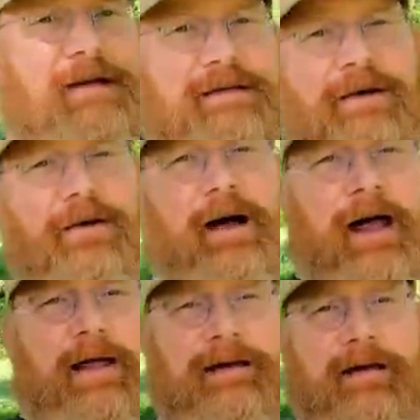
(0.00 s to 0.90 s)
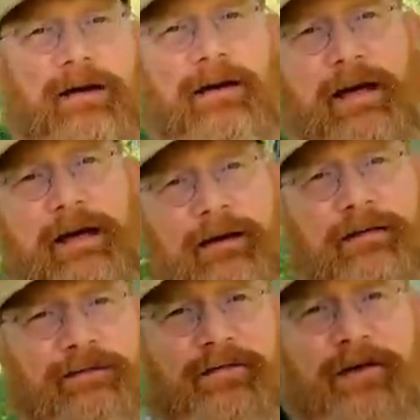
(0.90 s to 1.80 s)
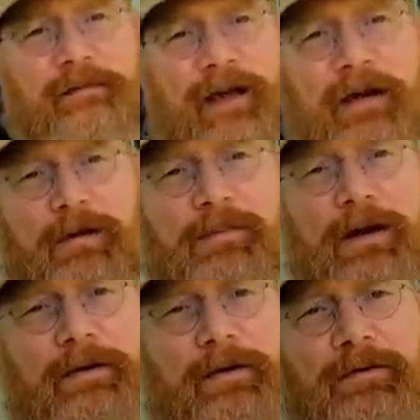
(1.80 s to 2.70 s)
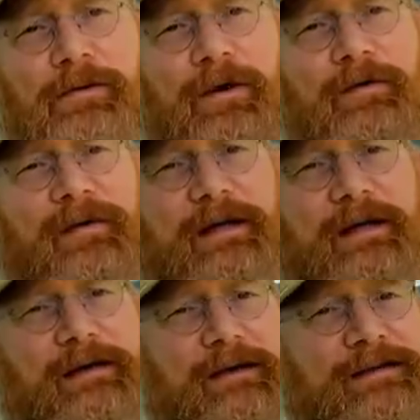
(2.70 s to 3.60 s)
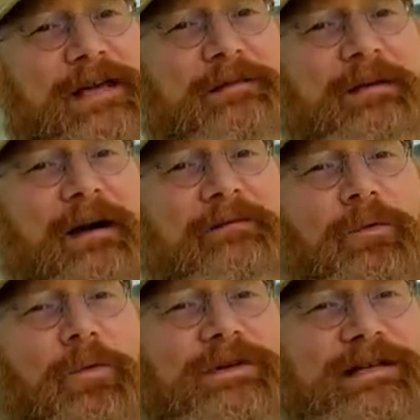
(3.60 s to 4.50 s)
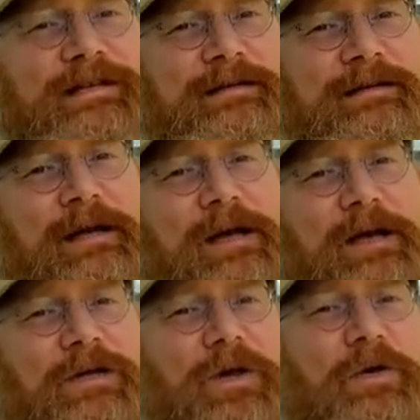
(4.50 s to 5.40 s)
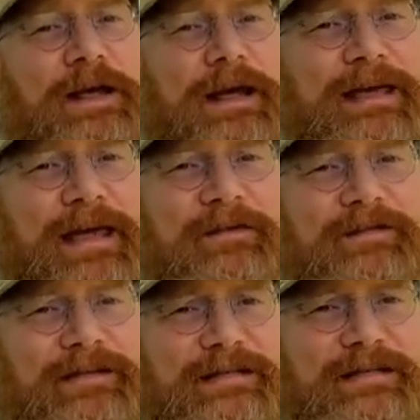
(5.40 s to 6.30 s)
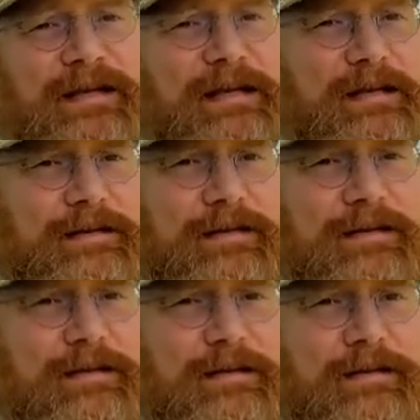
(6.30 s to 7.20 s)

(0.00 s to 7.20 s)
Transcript: So I now have, I'm now a proud owner of a 10 by 14 Kodiak canvas tent.